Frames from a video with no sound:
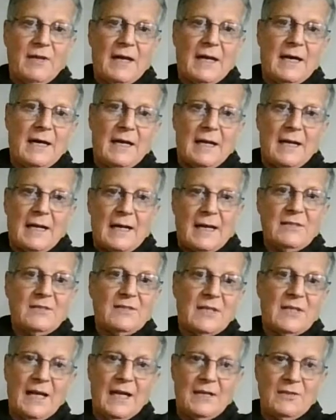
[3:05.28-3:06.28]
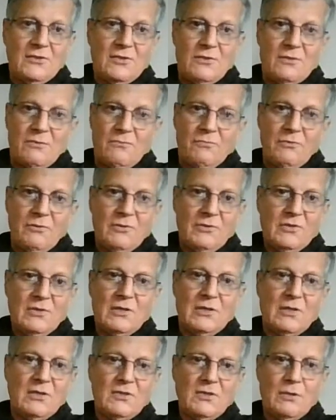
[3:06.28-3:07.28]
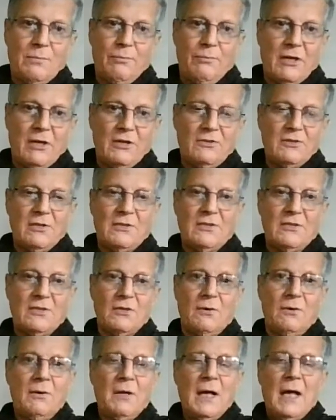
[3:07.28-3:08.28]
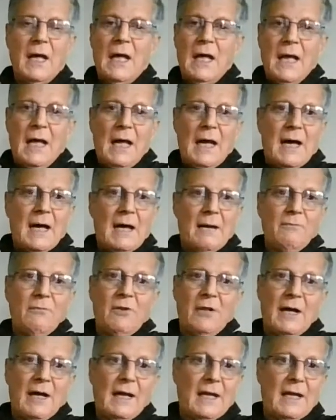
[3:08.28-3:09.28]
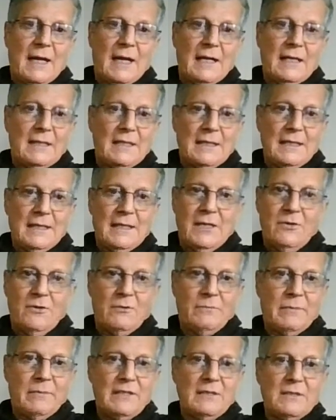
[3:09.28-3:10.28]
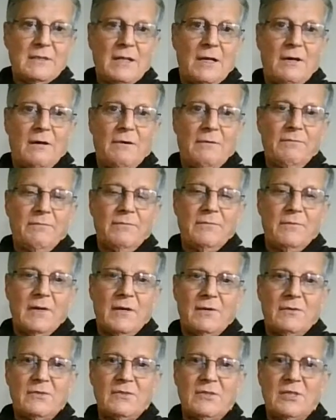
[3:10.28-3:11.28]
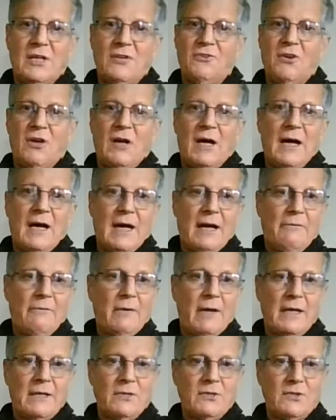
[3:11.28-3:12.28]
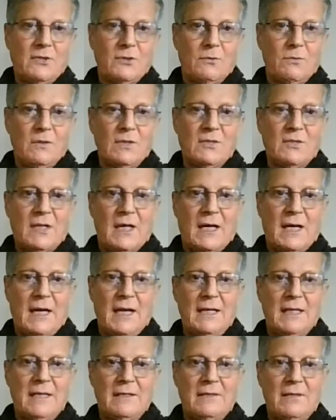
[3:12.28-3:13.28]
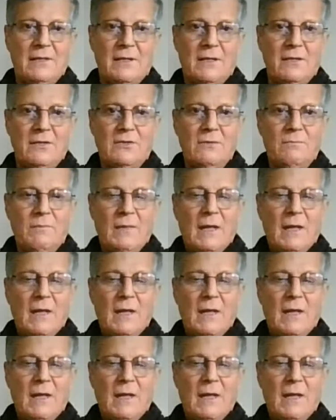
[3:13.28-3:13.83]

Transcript: that, I sank into a real serious depression. So I'm lucky I didn't kill myself. There's such a high rate of suicide in the